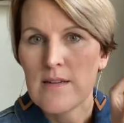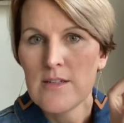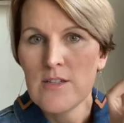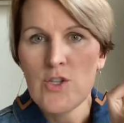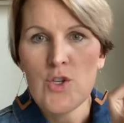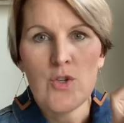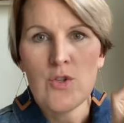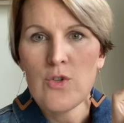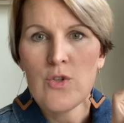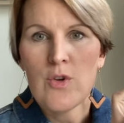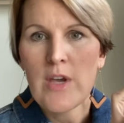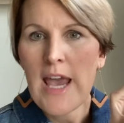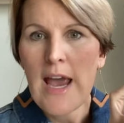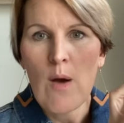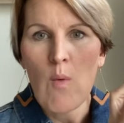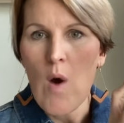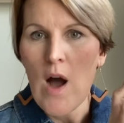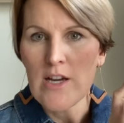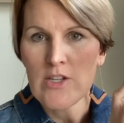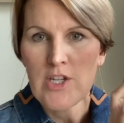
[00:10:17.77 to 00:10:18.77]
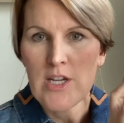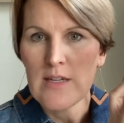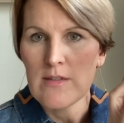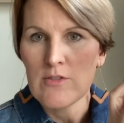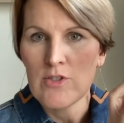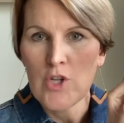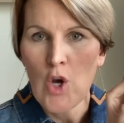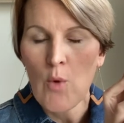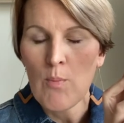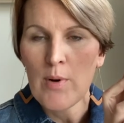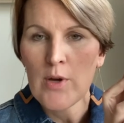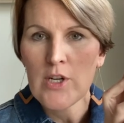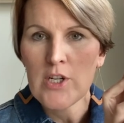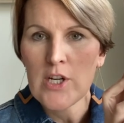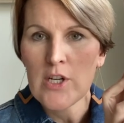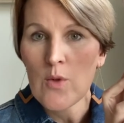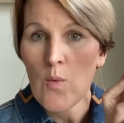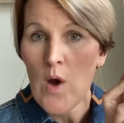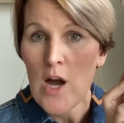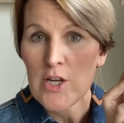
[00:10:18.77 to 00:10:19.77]
you, you can't wash it. Don't put it
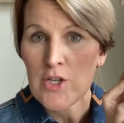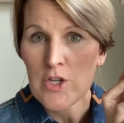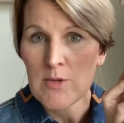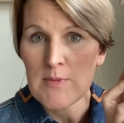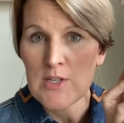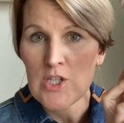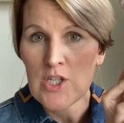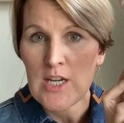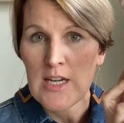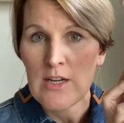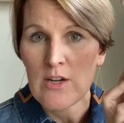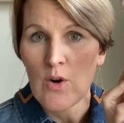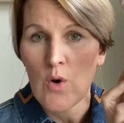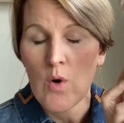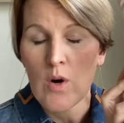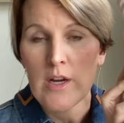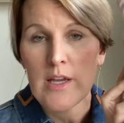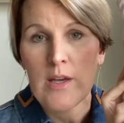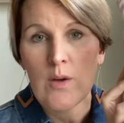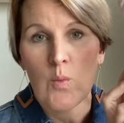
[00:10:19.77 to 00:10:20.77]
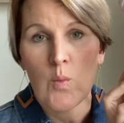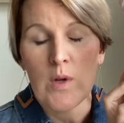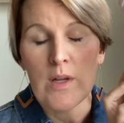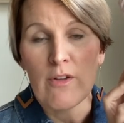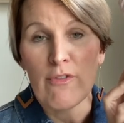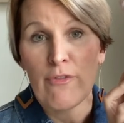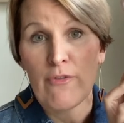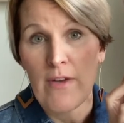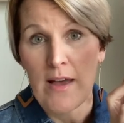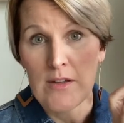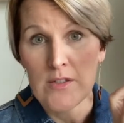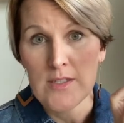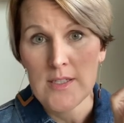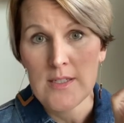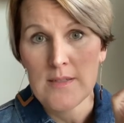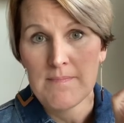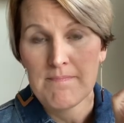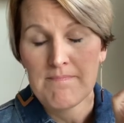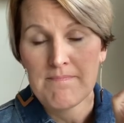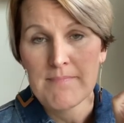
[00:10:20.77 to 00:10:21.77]
in the washing machine or it will felt.
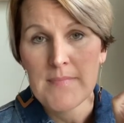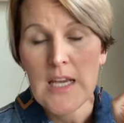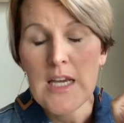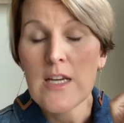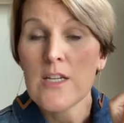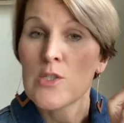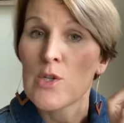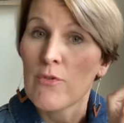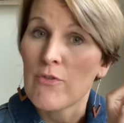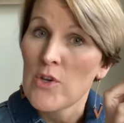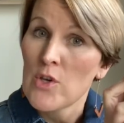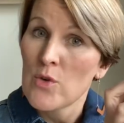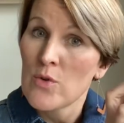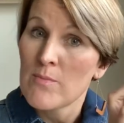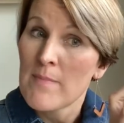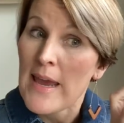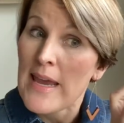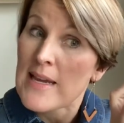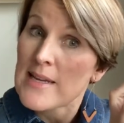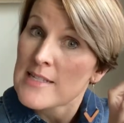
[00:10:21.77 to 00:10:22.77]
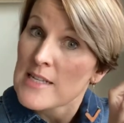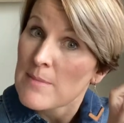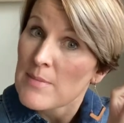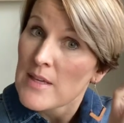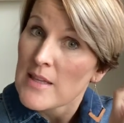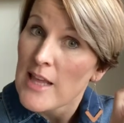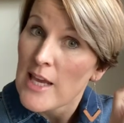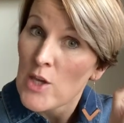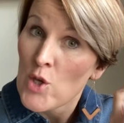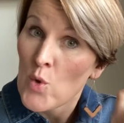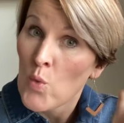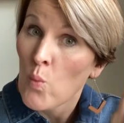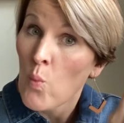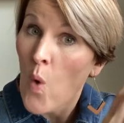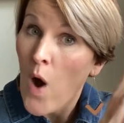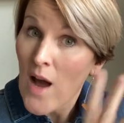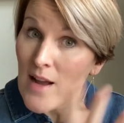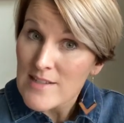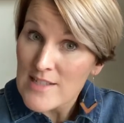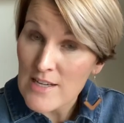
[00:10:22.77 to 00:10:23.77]
So if you're making something that you
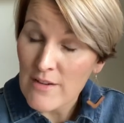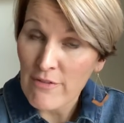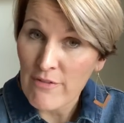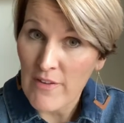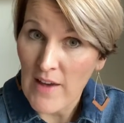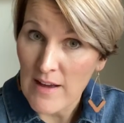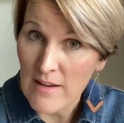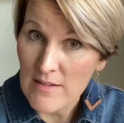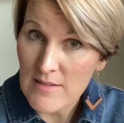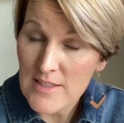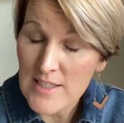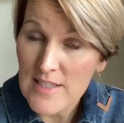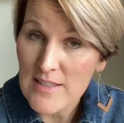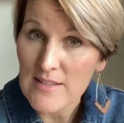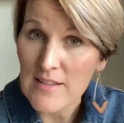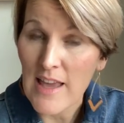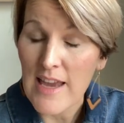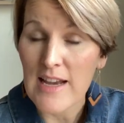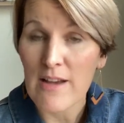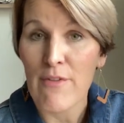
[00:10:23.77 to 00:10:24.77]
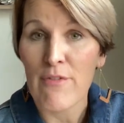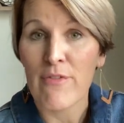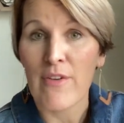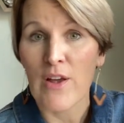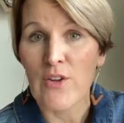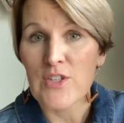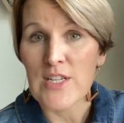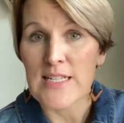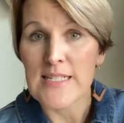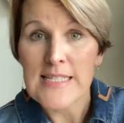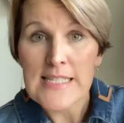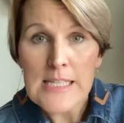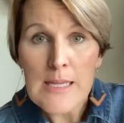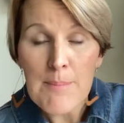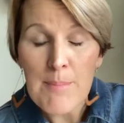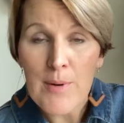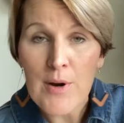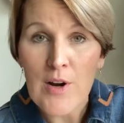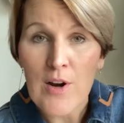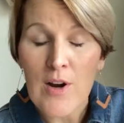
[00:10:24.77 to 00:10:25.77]
want to felt, like a felted
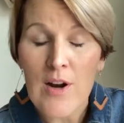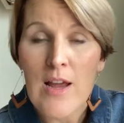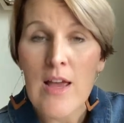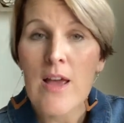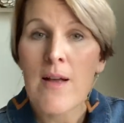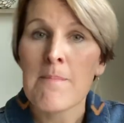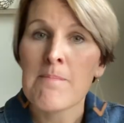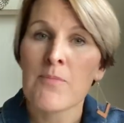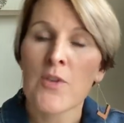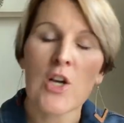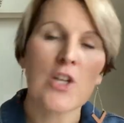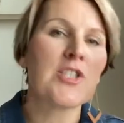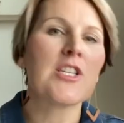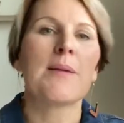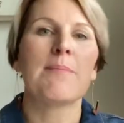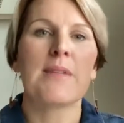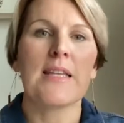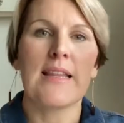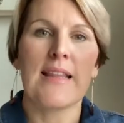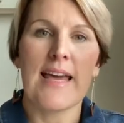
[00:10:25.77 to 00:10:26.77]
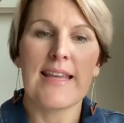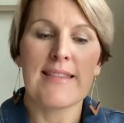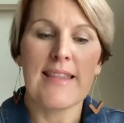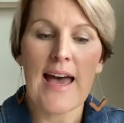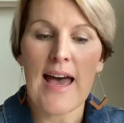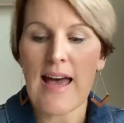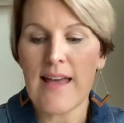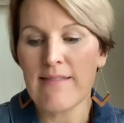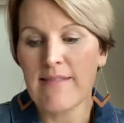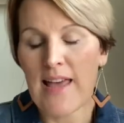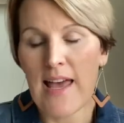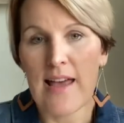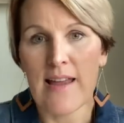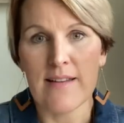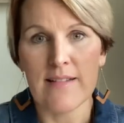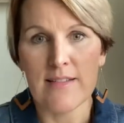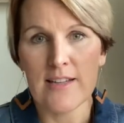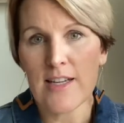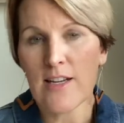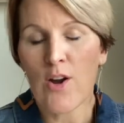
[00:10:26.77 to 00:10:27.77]
slipper or something like that,
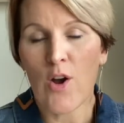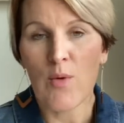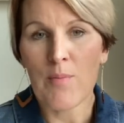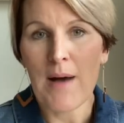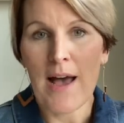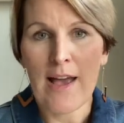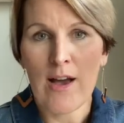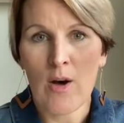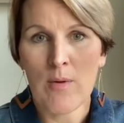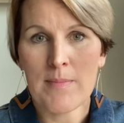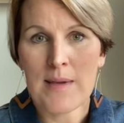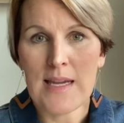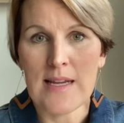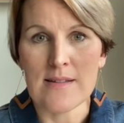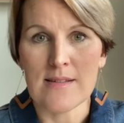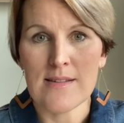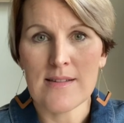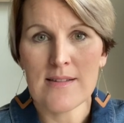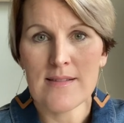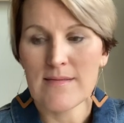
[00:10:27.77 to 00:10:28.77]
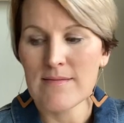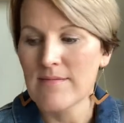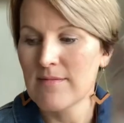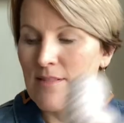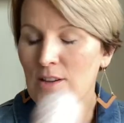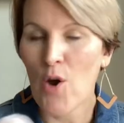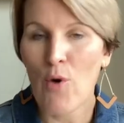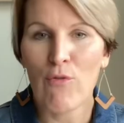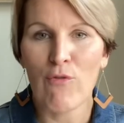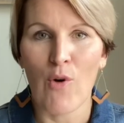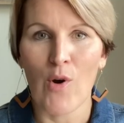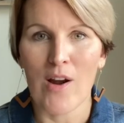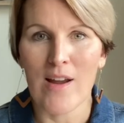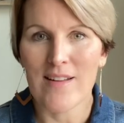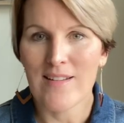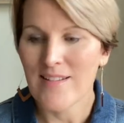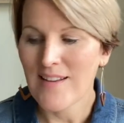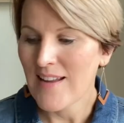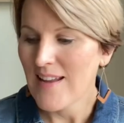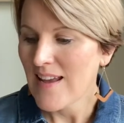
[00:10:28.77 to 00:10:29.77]
then, you know, by all means, go for it.
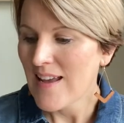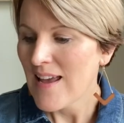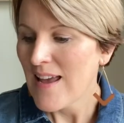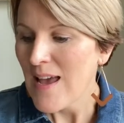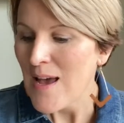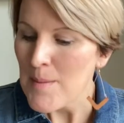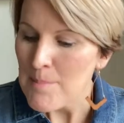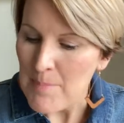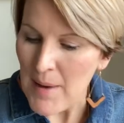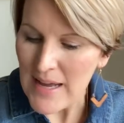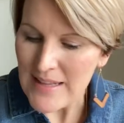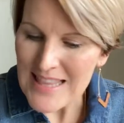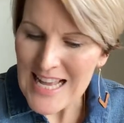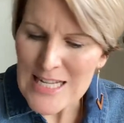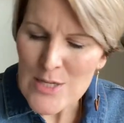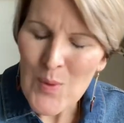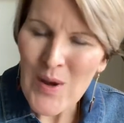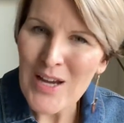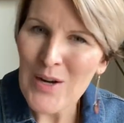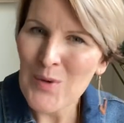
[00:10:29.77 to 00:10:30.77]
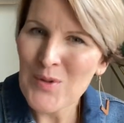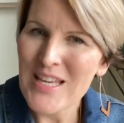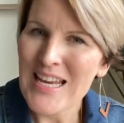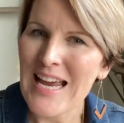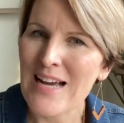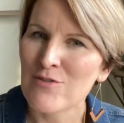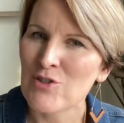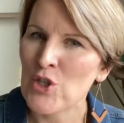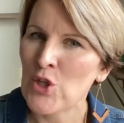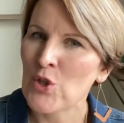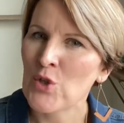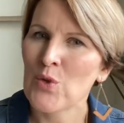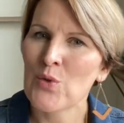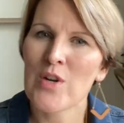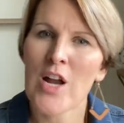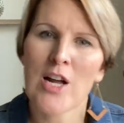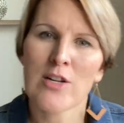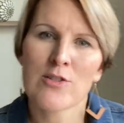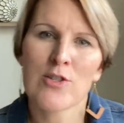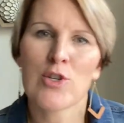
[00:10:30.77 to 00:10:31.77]
But that's why I only have two
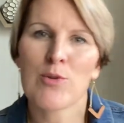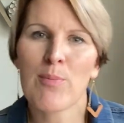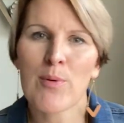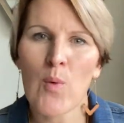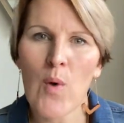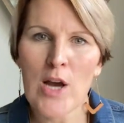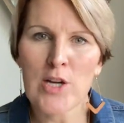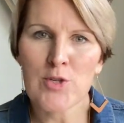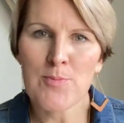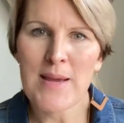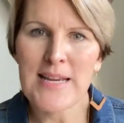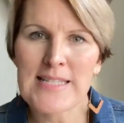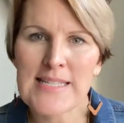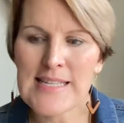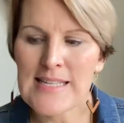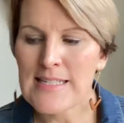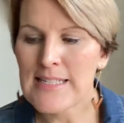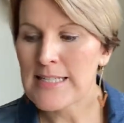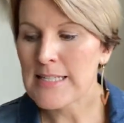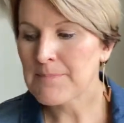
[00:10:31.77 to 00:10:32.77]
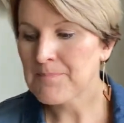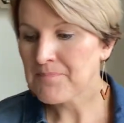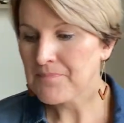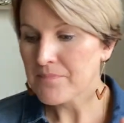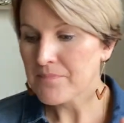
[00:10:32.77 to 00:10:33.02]
non-superwash bases.